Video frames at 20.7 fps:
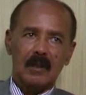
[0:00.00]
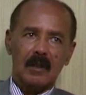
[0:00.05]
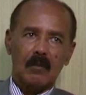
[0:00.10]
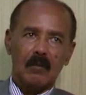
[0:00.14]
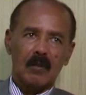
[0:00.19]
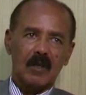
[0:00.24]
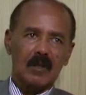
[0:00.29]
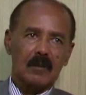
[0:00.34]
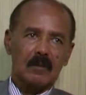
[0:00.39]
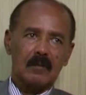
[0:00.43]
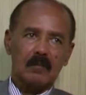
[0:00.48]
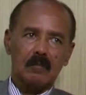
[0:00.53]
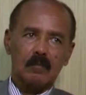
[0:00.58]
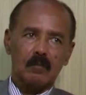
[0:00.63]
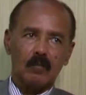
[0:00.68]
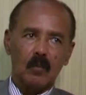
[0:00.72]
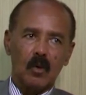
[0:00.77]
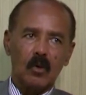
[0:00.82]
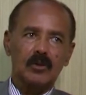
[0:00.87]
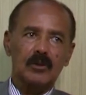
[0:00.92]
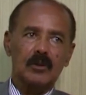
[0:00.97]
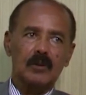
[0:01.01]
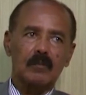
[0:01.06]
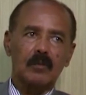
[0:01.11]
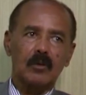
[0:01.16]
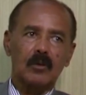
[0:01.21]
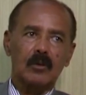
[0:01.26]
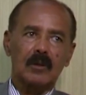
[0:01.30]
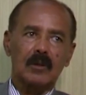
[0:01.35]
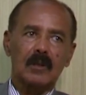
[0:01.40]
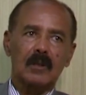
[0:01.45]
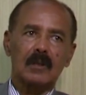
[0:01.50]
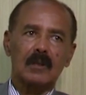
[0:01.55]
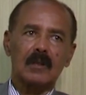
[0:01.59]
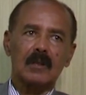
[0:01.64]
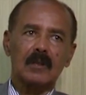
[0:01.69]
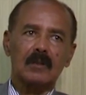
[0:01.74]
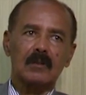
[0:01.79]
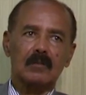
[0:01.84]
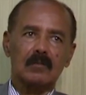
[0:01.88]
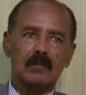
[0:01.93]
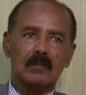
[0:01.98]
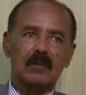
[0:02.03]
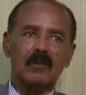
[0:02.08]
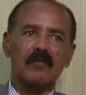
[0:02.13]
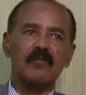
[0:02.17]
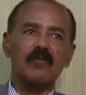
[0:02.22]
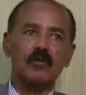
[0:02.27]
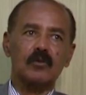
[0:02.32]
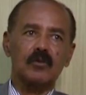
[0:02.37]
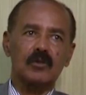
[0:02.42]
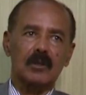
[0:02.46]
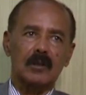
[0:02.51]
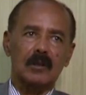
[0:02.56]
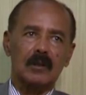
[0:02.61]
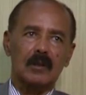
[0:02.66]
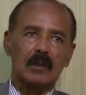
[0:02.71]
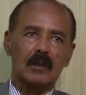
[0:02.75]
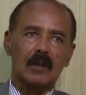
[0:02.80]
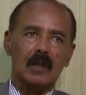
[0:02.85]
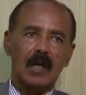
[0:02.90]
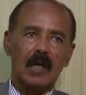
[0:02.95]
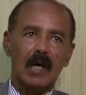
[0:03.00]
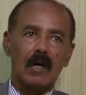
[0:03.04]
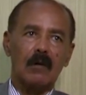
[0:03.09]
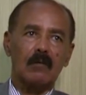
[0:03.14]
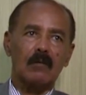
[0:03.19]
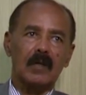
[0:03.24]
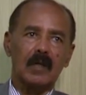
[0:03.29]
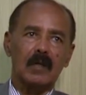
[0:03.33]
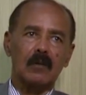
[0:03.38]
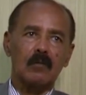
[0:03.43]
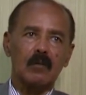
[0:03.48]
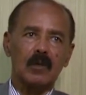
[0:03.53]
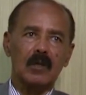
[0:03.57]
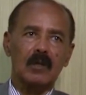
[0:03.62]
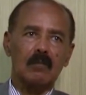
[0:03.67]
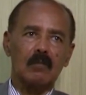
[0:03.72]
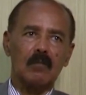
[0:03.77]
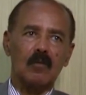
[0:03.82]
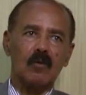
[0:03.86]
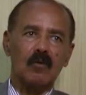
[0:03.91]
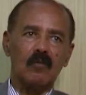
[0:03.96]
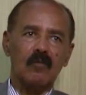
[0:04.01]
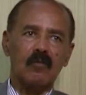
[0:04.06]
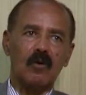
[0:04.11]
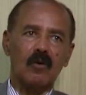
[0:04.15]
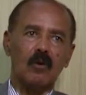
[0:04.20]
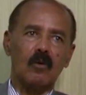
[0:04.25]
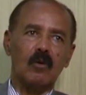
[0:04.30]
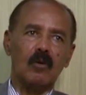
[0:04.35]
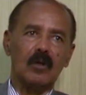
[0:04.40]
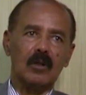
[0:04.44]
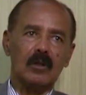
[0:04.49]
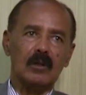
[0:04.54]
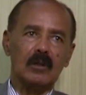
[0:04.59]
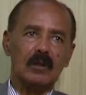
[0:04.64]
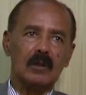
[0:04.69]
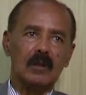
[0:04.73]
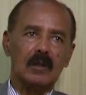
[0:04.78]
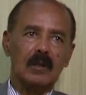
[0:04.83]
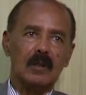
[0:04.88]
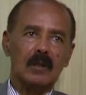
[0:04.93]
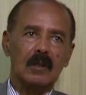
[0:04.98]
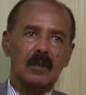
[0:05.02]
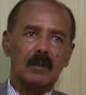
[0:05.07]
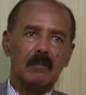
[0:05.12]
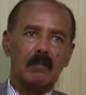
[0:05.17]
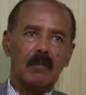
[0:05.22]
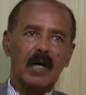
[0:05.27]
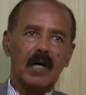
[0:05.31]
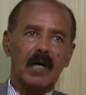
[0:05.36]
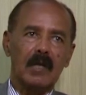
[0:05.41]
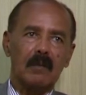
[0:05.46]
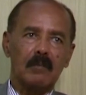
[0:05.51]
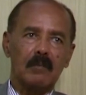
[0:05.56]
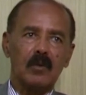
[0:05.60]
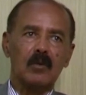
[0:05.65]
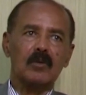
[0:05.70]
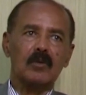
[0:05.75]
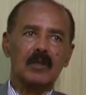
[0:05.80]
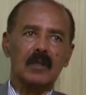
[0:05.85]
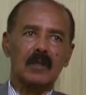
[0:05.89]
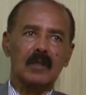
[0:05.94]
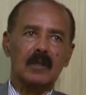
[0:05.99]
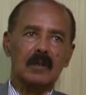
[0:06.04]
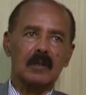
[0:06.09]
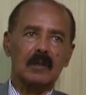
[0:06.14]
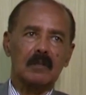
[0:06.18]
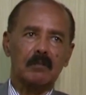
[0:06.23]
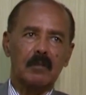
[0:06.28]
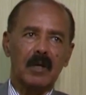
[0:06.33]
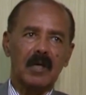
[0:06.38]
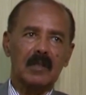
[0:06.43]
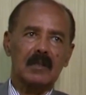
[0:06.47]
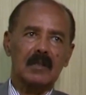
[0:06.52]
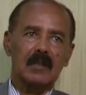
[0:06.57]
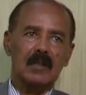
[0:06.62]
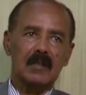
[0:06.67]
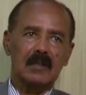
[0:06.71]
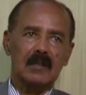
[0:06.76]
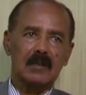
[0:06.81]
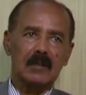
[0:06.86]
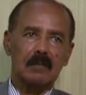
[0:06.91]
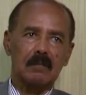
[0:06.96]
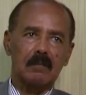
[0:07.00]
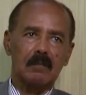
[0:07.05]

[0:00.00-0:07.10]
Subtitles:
What most important is the future. How can we move forward by building partnership,